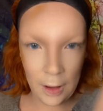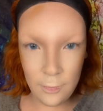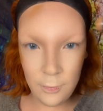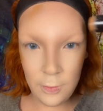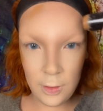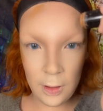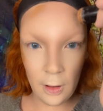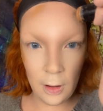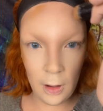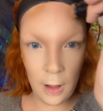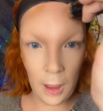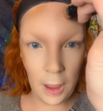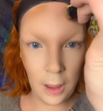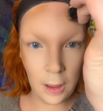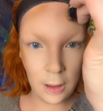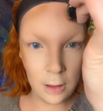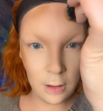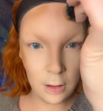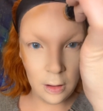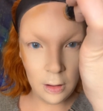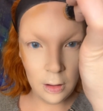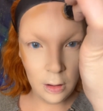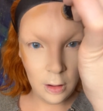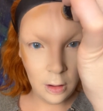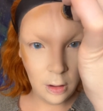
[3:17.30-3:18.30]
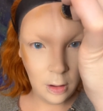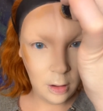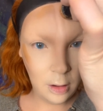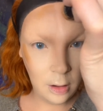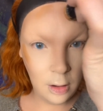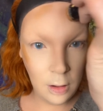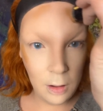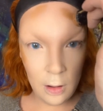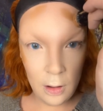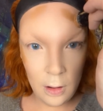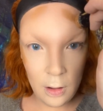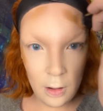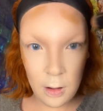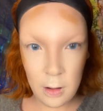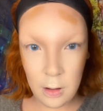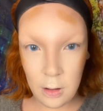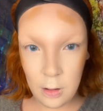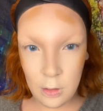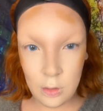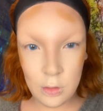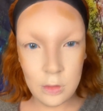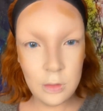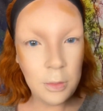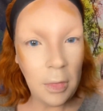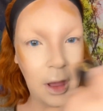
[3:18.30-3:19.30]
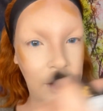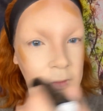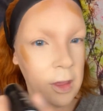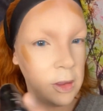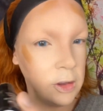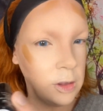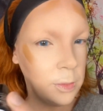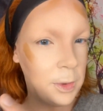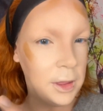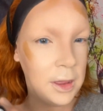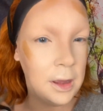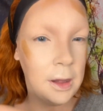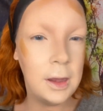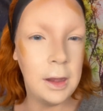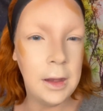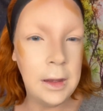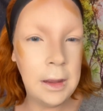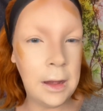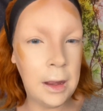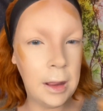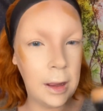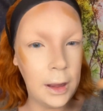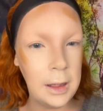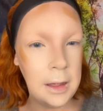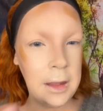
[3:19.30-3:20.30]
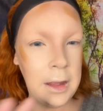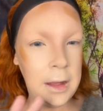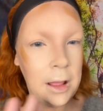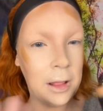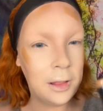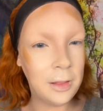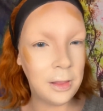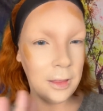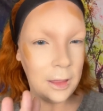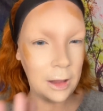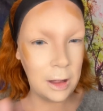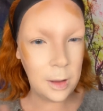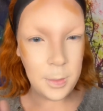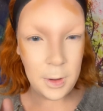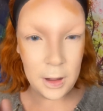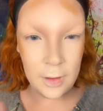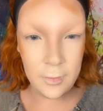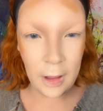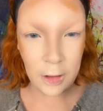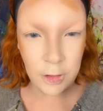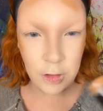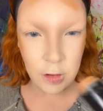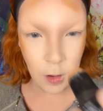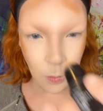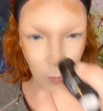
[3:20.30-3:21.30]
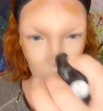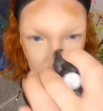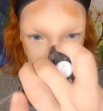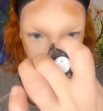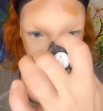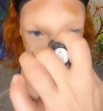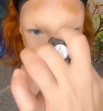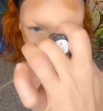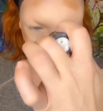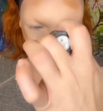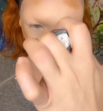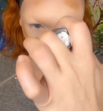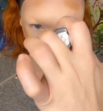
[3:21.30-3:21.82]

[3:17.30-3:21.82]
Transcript: feel like my face will be needing a little bit of extra warmth,